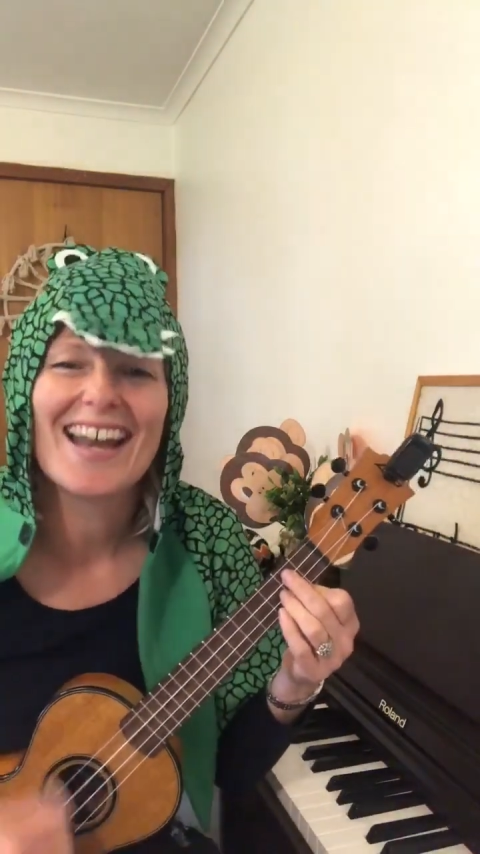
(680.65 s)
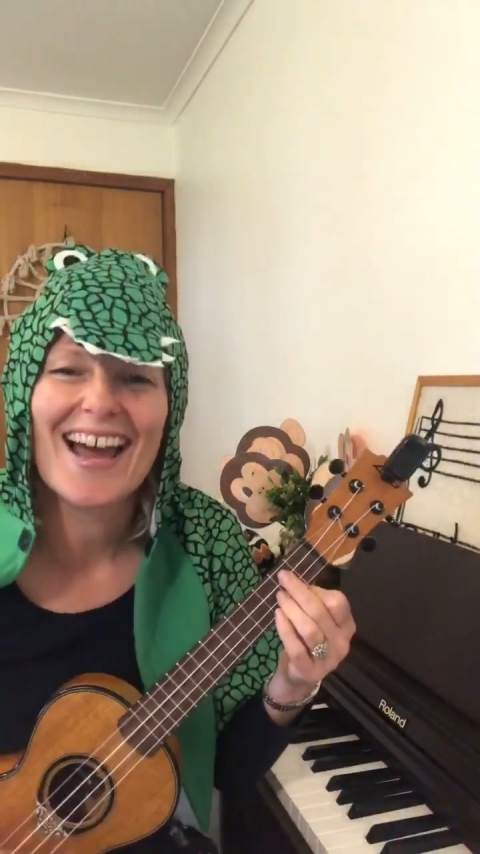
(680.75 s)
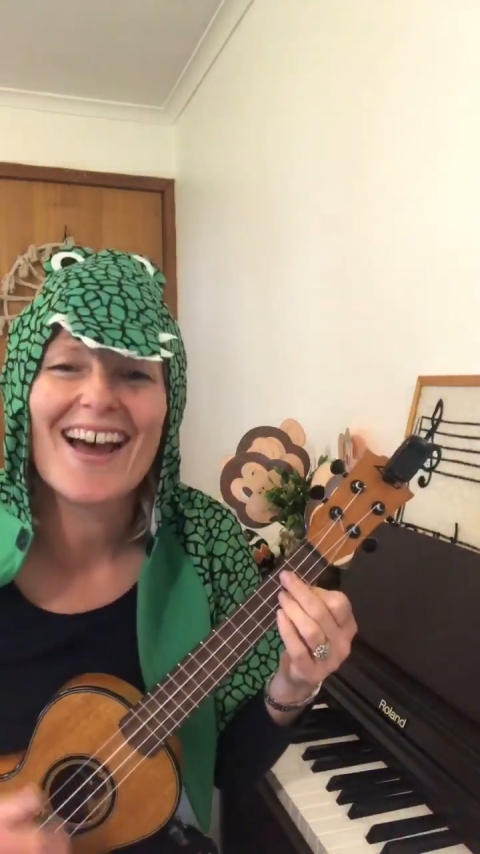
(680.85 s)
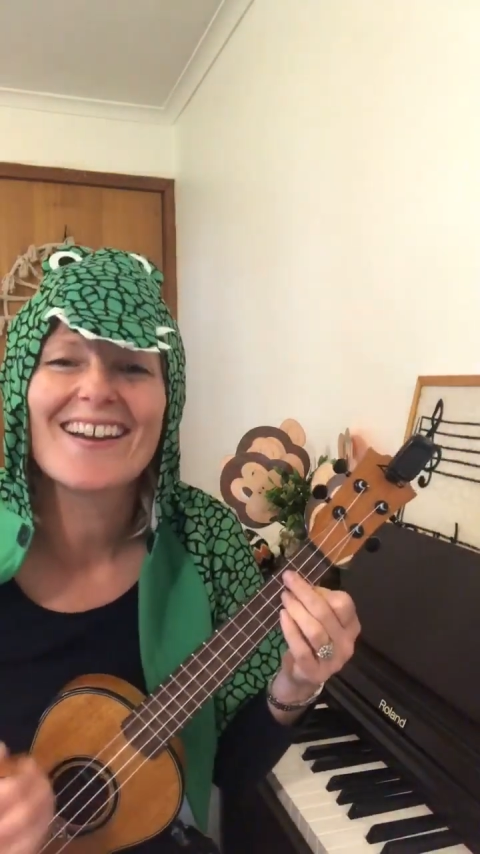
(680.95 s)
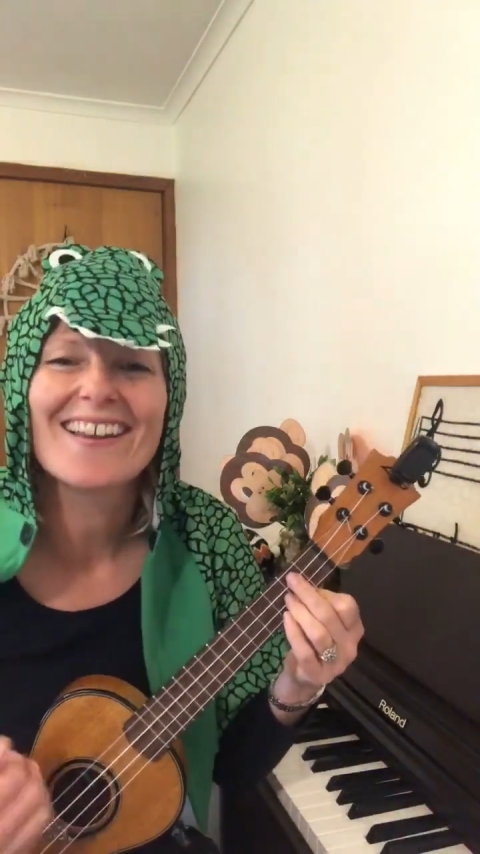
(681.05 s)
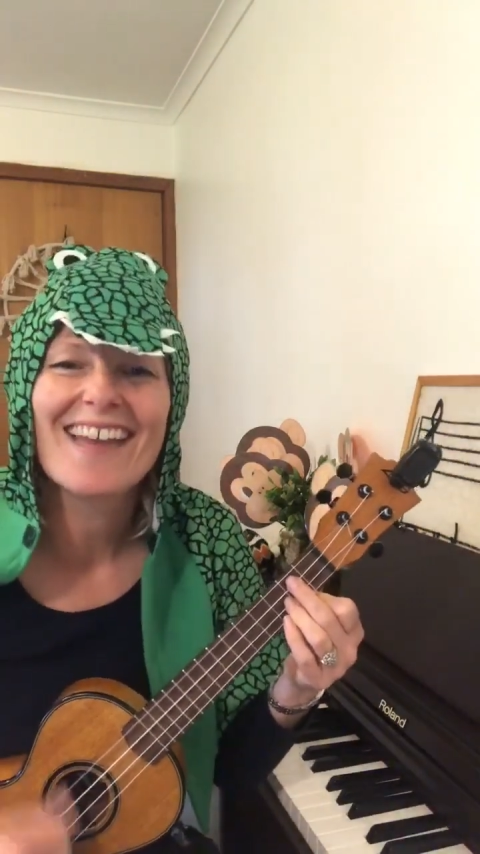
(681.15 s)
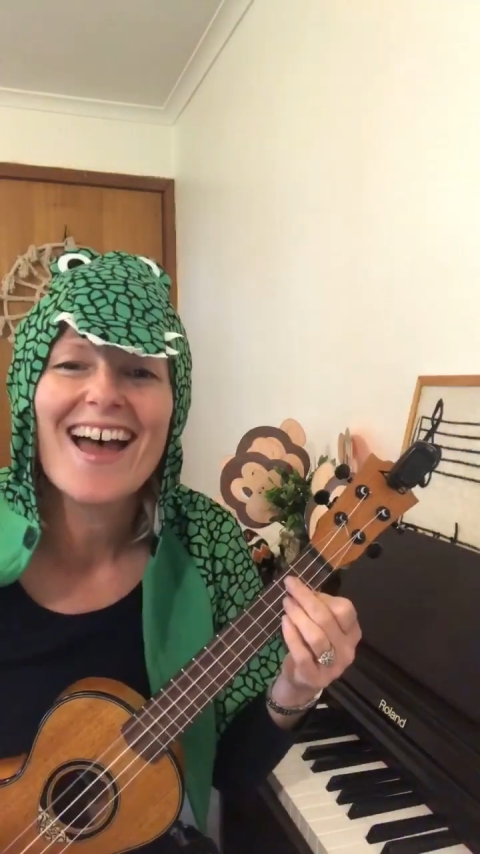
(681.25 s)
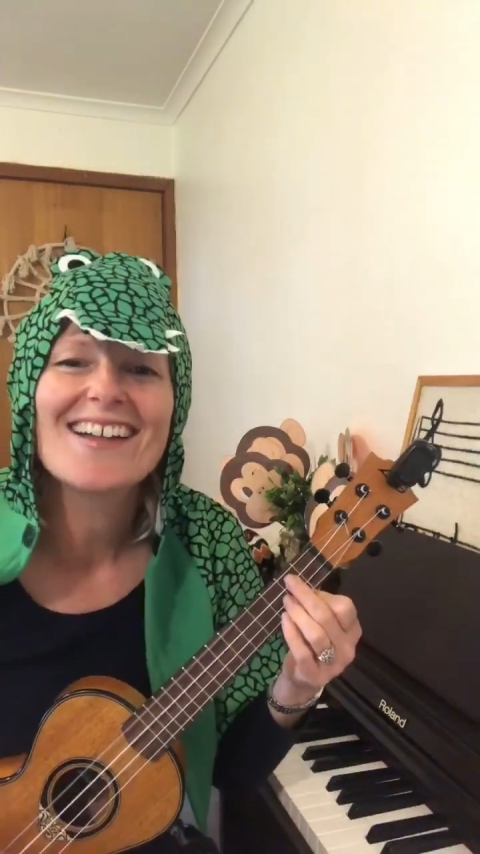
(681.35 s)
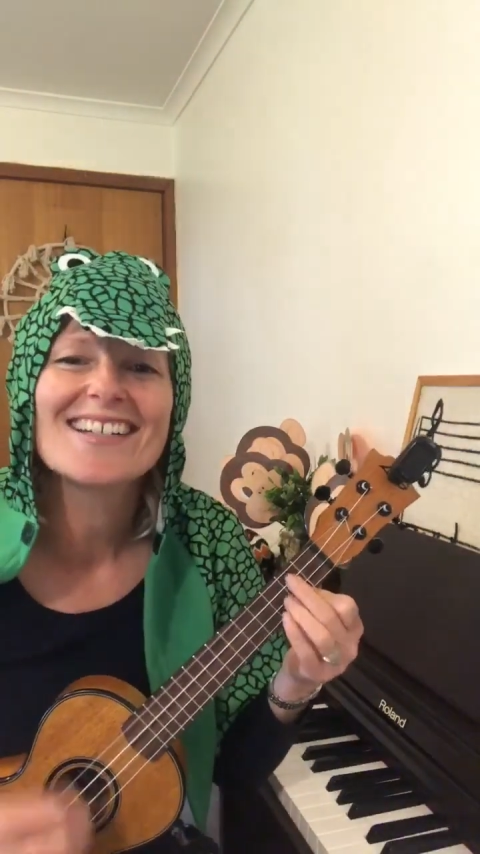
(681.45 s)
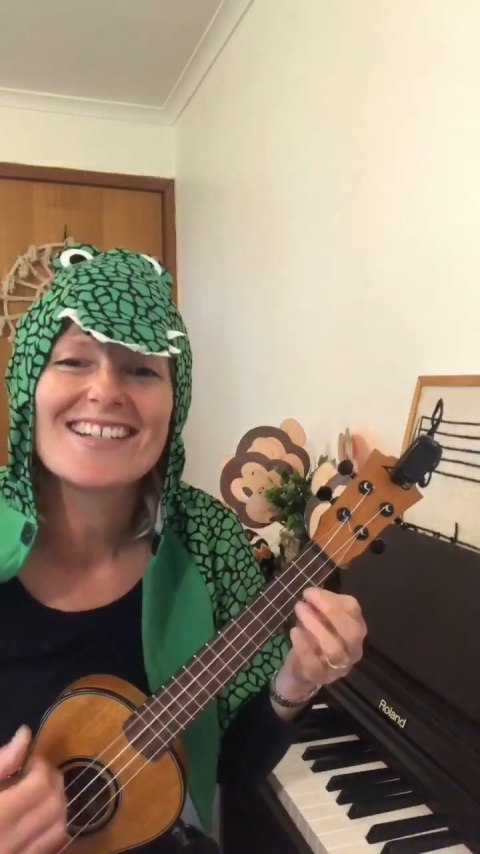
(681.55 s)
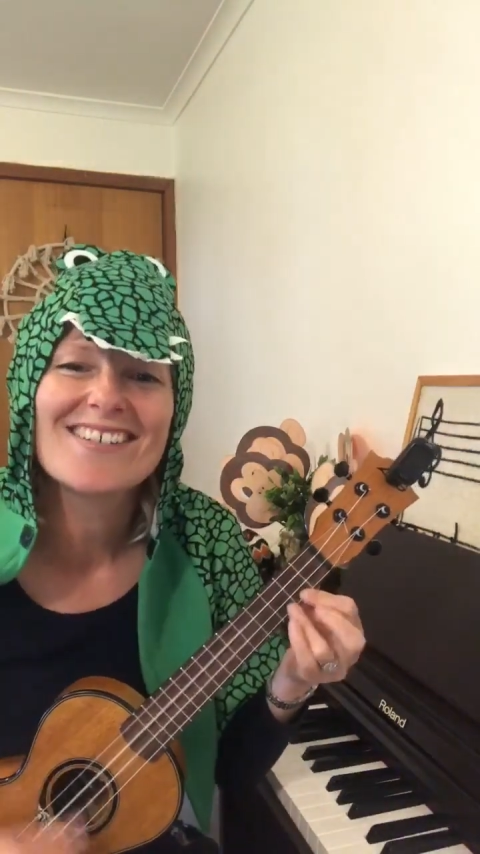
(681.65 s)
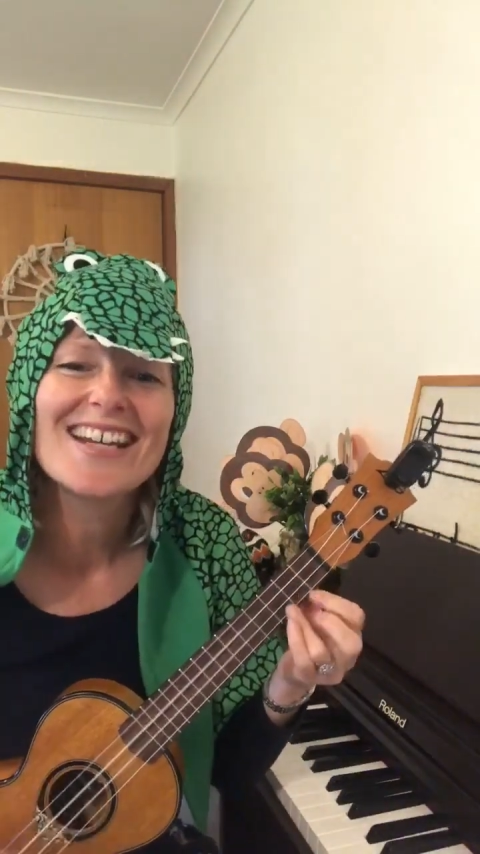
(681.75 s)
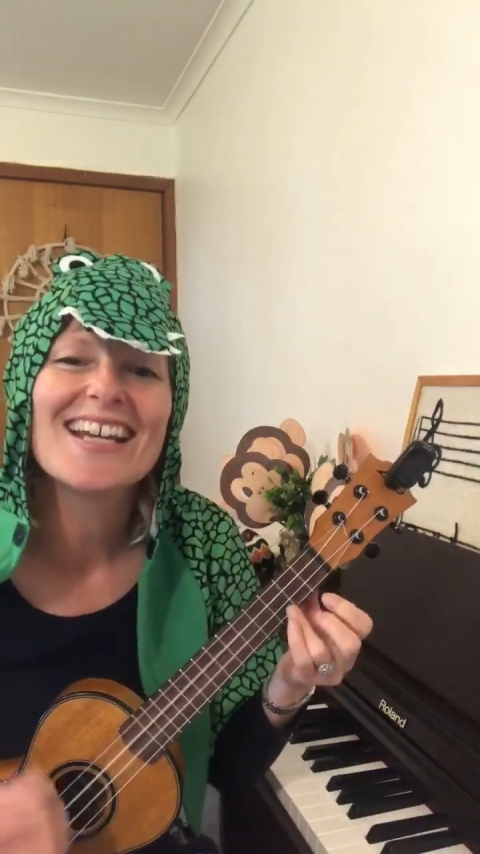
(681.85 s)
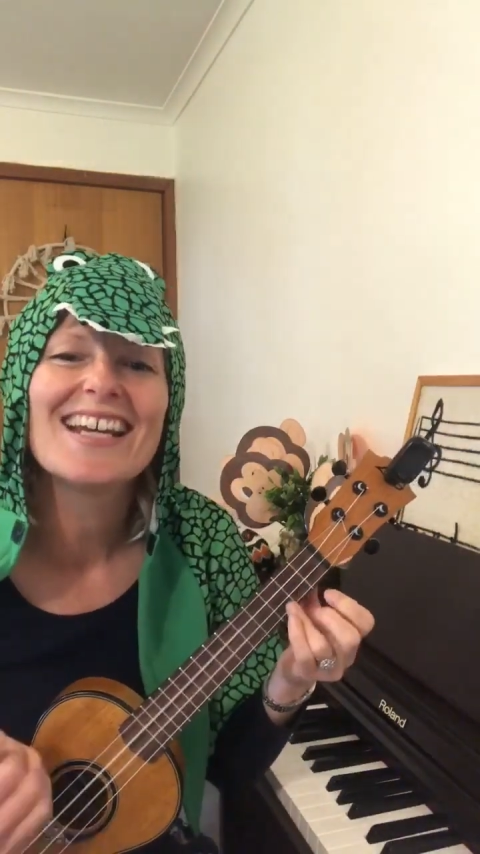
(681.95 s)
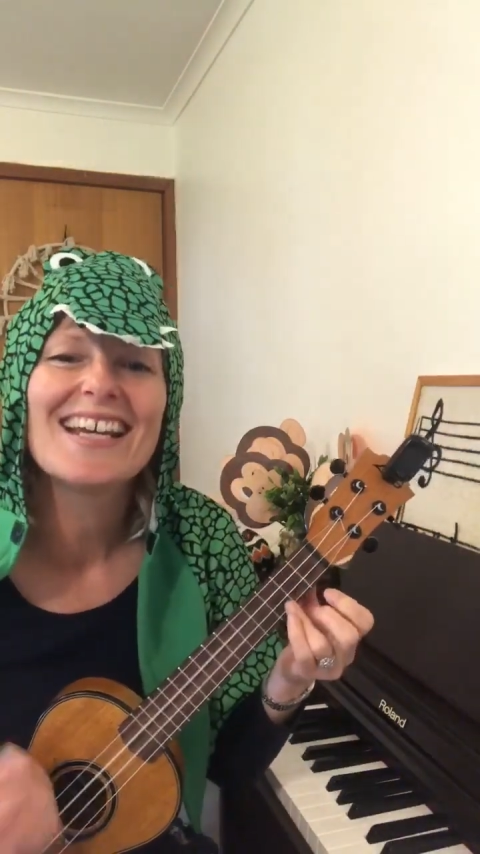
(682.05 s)
out of that
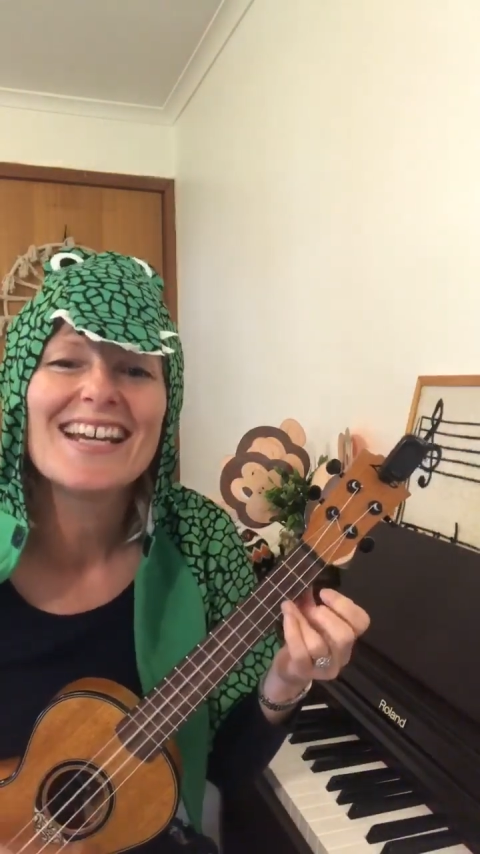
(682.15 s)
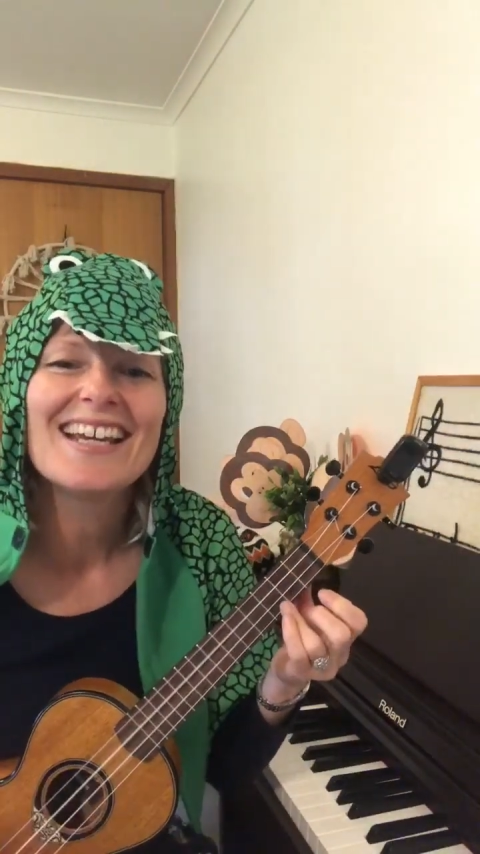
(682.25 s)
tree.